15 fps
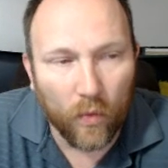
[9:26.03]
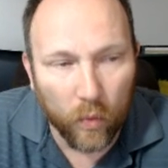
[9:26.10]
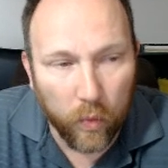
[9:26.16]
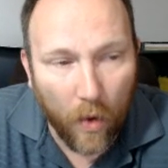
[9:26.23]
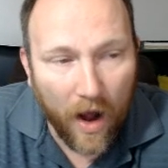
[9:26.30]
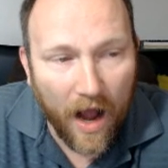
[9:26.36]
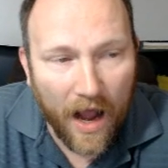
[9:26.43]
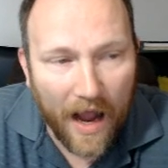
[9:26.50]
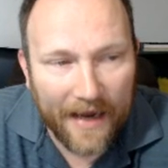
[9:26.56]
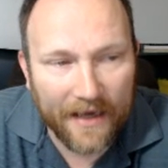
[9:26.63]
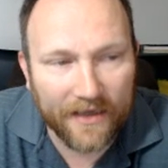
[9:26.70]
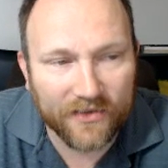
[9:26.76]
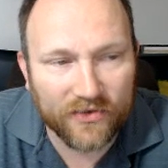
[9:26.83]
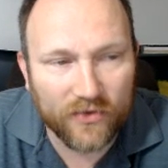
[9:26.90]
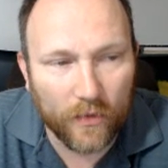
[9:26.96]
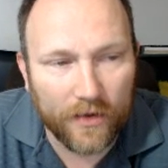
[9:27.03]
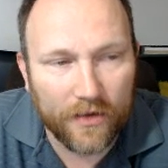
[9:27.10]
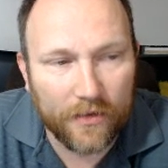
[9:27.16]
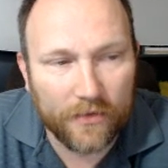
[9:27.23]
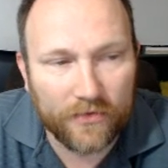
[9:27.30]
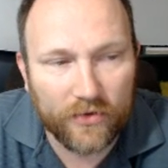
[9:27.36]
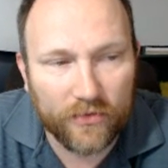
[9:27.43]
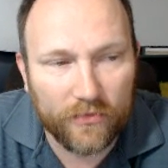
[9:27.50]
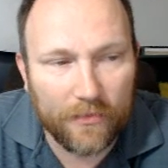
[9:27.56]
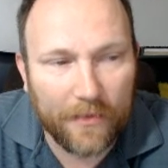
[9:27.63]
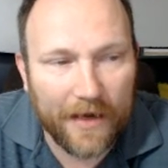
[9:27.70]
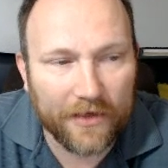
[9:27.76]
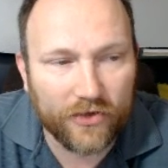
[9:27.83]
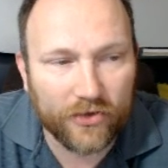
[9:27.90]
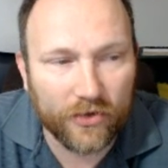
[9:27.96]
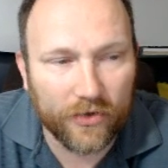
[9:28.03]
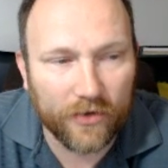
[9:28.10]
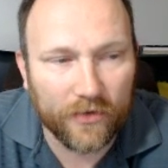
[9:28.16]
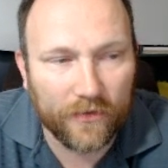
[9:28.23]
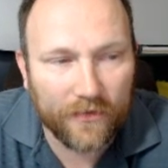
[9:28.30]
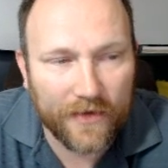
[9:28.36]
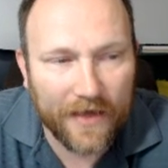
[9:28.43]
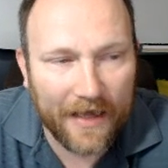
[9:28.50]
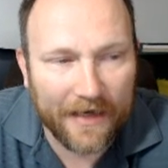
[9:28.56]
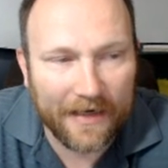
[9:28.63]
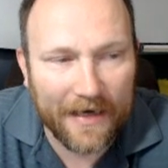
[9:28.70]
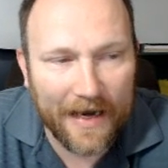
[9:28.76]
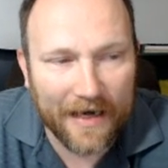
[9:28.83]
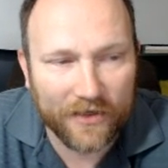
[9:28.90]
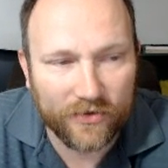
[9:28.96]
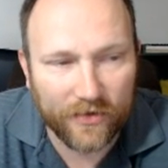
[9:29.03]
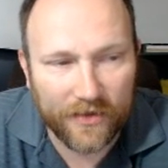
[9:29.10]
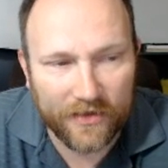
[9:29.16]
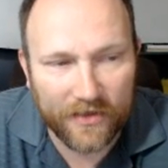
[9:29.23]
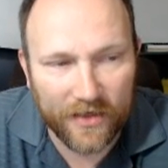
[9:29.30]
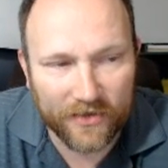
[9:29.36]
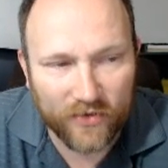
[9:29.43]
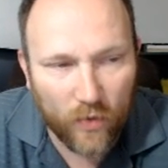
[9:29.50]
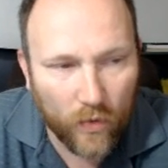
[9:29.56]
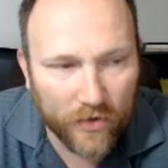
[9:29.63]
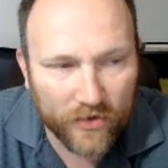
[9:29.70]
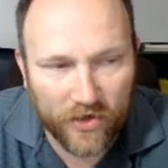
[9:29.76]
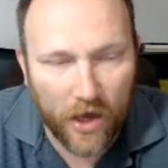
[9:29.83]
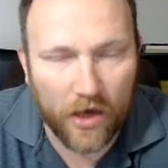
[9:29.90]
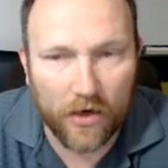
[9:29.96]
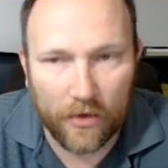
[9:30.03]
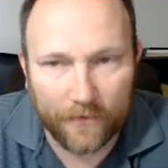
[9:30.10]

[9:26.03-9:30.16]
Y is going to make sure that it actually does horizontal.